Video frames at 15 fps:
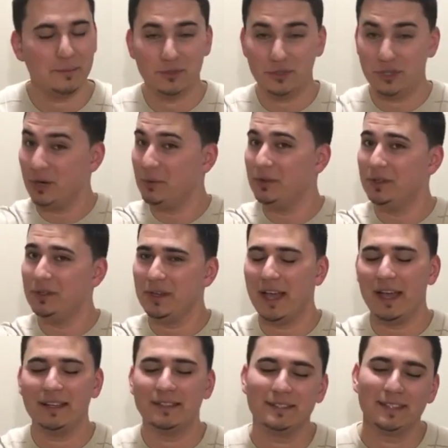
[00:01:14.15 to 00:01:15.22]
share it with you
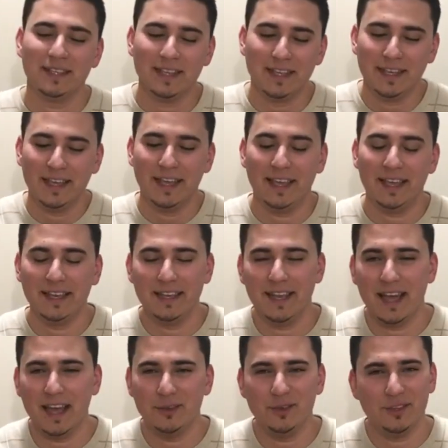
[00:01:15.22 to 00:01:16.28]
guys and
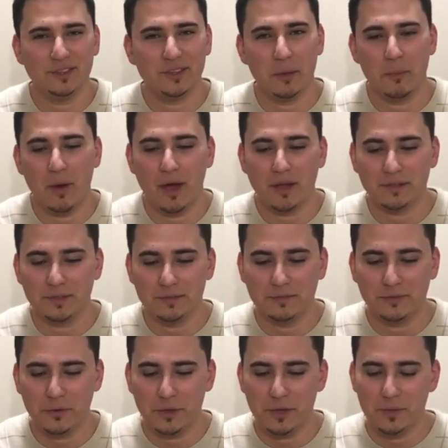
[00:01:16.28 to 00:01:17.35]
do this unboxing
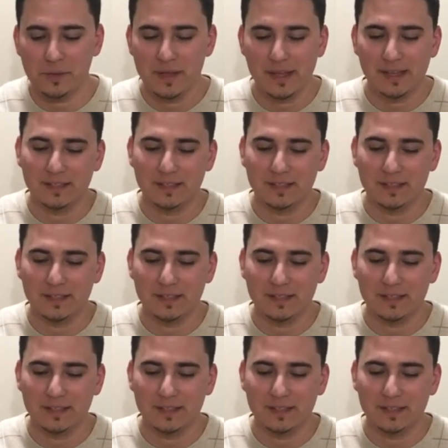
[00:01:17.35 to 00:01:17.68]
for you.